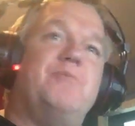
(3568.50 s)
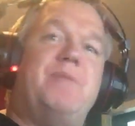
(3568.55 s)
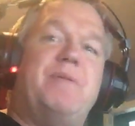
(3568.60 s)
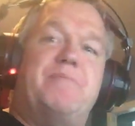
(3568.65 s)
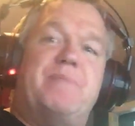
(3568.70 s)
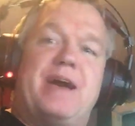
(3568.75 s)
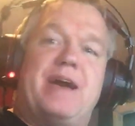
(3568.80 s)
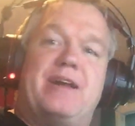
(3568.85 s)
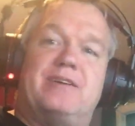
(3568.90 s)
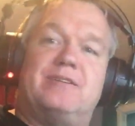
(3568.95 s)
Could
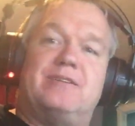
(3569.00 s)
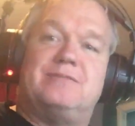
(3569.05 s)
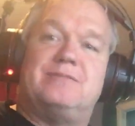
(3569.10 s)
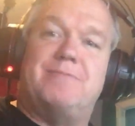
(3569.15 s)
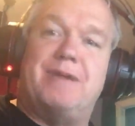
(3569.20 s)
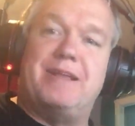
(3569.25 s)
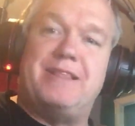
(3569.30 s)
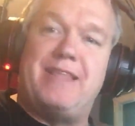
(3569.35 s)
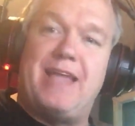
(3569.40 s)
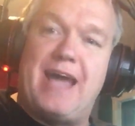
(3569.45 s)
be
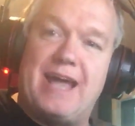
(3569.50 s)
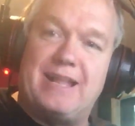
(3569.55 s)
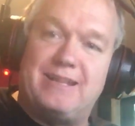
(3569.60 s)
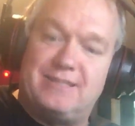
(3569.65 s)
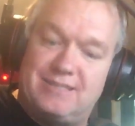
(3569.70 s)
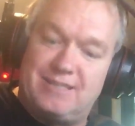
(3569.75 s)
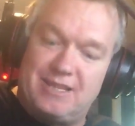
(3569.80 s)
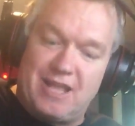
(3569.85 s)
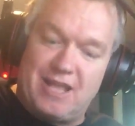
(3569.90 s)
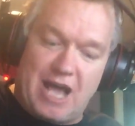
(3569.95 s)
better. My
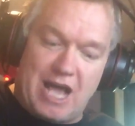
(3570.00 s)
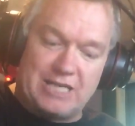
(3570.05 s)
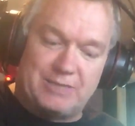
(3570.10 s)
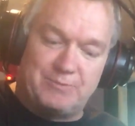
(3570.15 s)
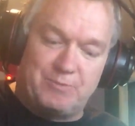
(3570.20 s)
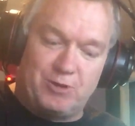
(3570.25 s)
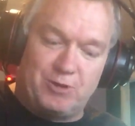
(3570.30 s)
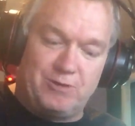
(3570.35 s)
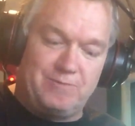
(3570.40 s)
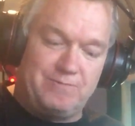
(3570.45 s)
dad's in the
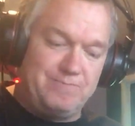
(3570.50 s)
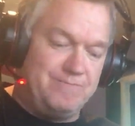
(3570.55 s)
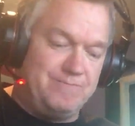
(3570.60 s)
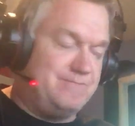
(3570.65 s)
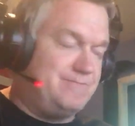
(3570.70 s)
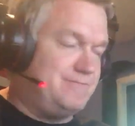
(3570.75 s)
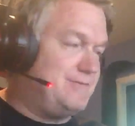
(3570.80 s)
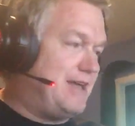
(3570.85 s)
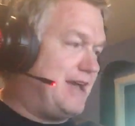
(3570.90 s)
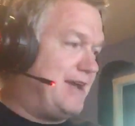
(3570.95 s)
hospital
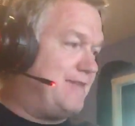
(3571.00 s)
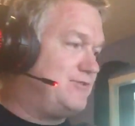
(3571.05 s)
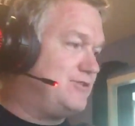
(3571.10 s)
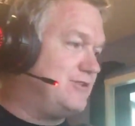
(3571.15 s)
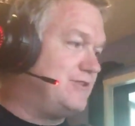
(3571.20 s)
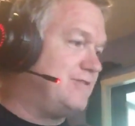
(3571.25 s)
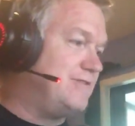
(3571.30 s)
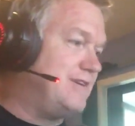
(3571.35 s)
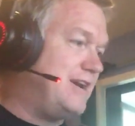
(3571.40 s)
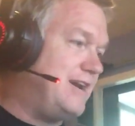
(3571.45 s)

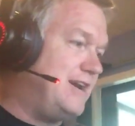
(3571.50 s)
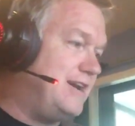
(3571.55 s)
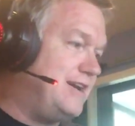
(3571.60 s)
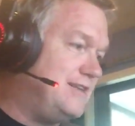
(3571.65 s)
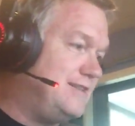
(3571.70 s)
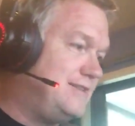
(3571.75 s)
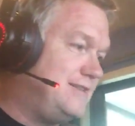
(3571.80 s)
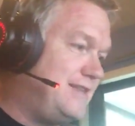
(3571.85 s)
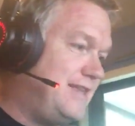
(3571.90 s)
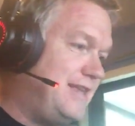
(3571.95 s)

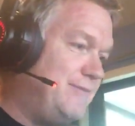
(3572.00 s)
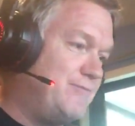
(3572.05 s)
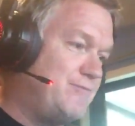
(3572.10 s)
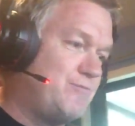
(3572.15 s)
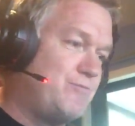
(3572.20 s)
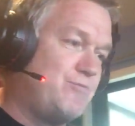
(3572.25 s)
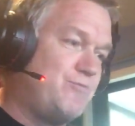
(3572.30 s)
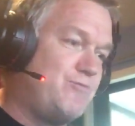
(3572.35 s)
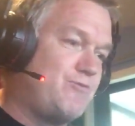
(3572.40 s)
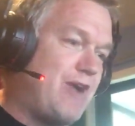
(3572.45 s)
after
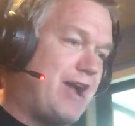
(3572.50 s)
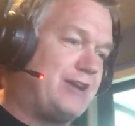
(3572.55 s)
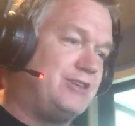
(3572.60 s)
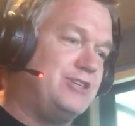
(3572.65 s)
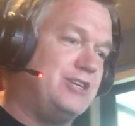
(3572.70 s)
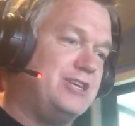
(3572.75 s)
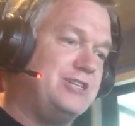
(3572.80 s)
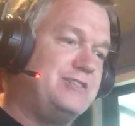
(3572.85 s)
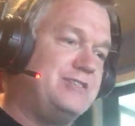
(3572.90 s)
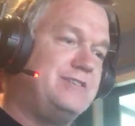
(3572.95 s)
he
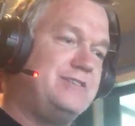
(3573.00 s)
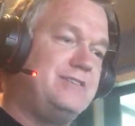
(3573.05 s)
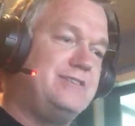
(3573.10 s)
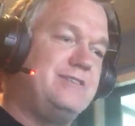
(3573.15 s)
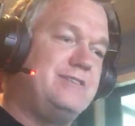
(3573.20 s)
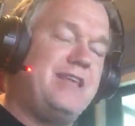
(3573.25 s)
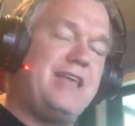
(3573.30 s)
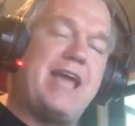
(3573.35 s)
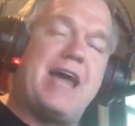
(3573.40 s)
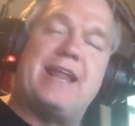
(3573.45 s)

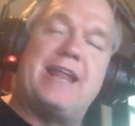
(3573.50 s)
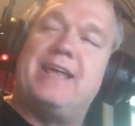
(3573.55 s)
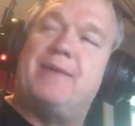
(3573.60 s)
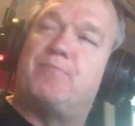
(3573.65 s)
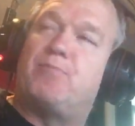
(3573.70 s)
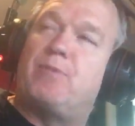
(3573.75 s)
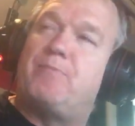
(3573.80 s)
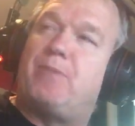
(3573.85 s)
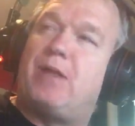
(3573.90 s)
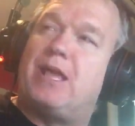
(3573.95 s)
had a
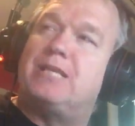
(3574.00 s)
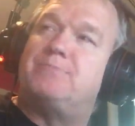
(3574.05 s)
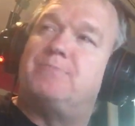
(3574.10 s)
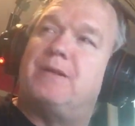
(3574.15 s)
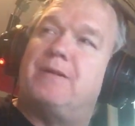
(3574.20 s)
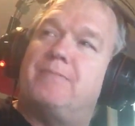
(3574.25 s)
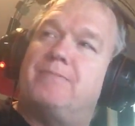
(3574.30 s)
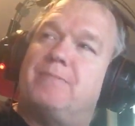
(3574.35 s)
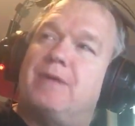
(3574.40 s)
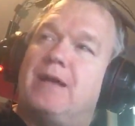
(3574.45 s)
hip
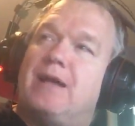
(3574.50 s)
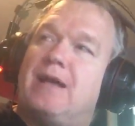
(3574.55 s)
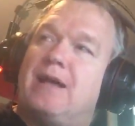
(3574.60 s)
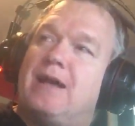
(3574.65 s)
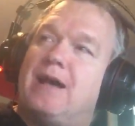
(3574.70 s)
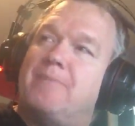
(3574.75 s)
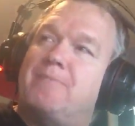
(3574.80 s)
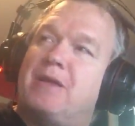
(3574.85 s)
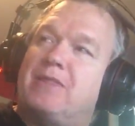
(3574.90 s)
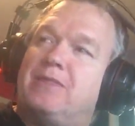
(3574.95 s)
replacement
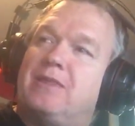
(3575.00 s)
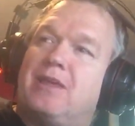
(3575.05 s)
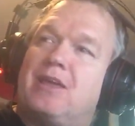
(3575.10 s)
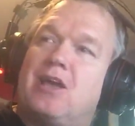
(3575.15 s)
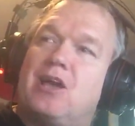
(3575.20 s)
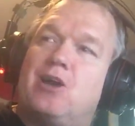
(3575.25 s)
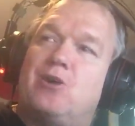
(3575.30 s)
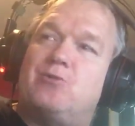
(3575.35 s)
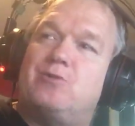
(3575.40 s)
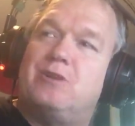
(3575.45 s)
a month
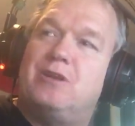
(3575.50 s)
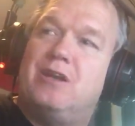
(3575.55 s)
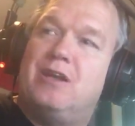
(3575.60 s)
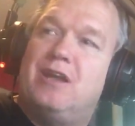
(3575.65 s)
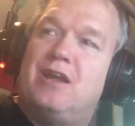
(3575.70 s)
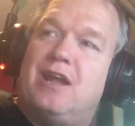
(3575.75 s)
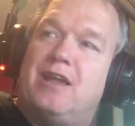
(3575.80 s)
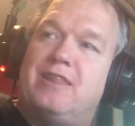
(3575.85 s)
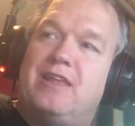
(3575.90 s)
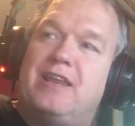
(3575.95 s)
ago,
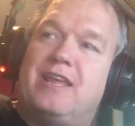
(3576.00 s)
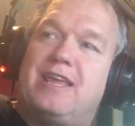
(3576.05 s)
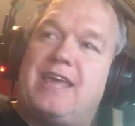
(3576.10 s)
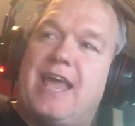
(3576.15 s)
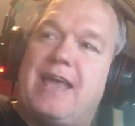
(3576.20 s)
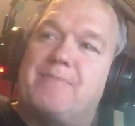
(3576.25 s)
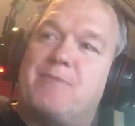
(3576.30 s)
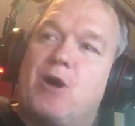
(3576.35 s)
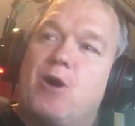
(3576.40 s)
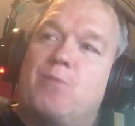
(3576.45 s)
and then he
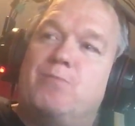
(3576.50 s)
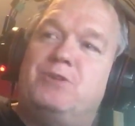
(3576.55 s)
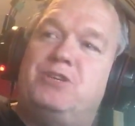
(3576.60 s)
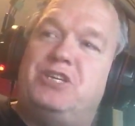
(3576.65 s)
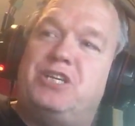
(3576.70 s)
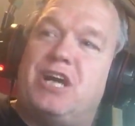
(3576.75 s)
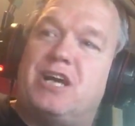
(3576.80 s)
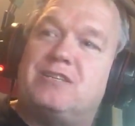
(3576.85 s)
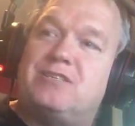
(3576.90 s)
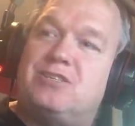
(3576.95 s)
came
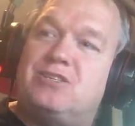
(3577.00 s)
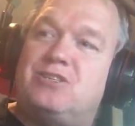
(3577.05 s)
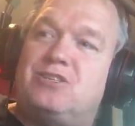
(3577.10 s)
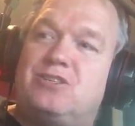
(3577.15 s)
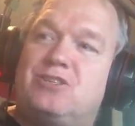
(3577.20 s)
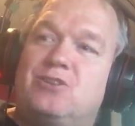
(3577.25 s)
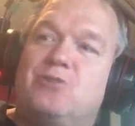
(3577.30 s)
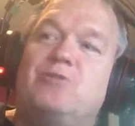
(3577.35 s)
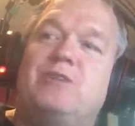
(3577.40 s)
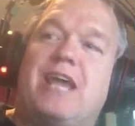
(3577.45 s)
home just
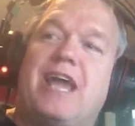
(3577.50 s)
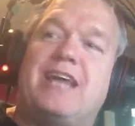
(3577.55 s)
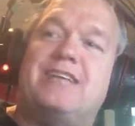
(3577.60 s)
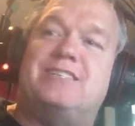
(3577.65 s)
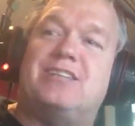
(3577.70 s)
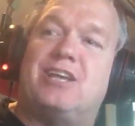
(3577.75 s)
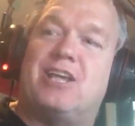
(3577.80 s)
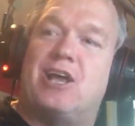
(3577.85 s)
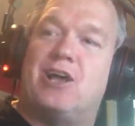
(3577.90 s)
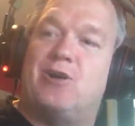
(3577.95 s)
2
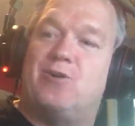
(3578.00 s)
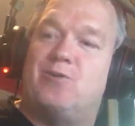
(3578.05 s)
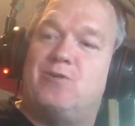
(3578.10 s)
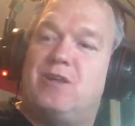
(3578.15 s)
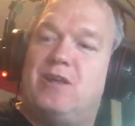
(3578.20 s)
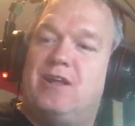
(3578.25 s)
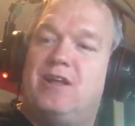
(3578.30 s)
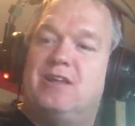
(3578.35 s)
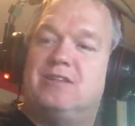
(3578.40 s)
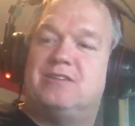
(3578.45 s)
days
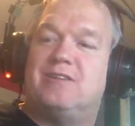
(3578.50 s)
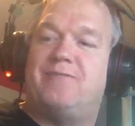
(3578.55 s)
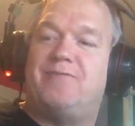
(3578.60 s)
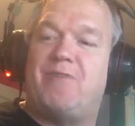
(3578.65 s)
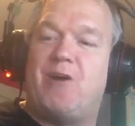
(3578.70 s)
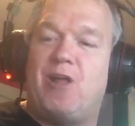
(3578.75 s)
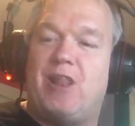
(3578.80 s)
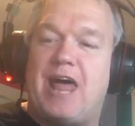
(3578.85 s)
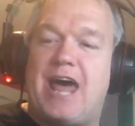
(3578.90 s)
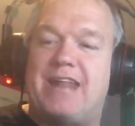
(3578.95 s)
ago to
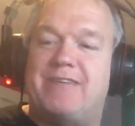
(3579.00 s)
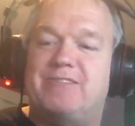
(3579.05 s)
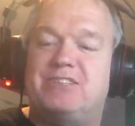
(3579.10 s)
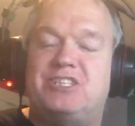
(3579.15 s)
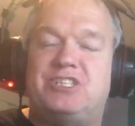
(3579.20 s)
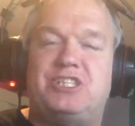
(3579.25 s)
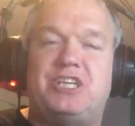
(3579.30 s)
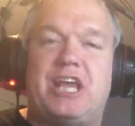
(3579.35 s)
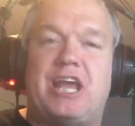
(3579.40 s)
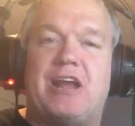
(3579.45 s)
fall out of
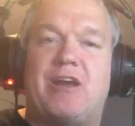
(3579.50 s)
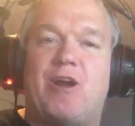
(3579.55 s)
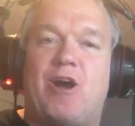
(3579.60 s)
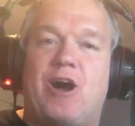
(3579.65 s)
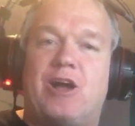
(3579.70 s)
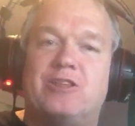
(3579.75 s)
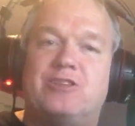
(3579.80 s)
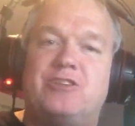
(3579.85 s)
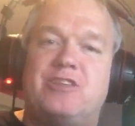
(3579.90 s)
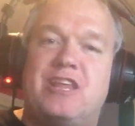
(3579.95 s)
his
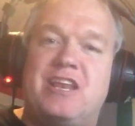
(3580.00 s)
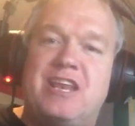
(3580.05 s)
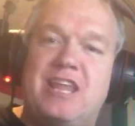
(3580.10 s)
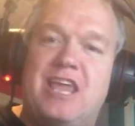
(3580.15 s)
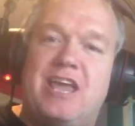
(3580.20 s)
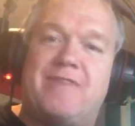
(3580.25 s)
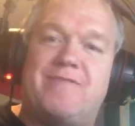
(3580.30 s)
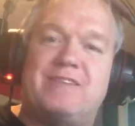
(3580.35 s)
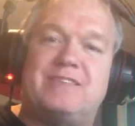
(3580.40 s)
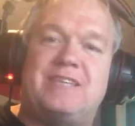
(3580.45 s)
chair onto the
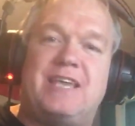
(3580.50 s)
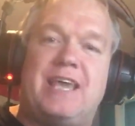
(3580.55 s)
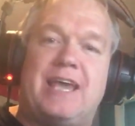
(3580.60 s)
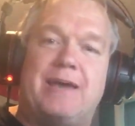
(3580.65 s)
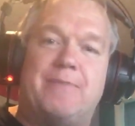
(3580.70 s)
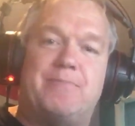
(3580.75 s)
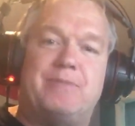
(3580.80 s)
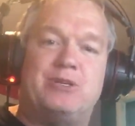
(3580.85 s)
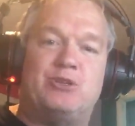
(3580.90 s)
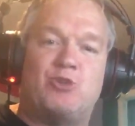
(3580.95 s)
knee of his
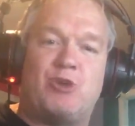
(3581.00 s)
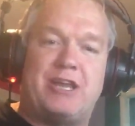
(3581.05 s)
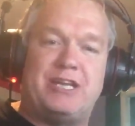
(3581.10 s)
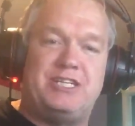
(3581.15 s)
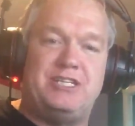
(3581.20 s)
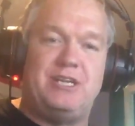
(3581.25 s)
hip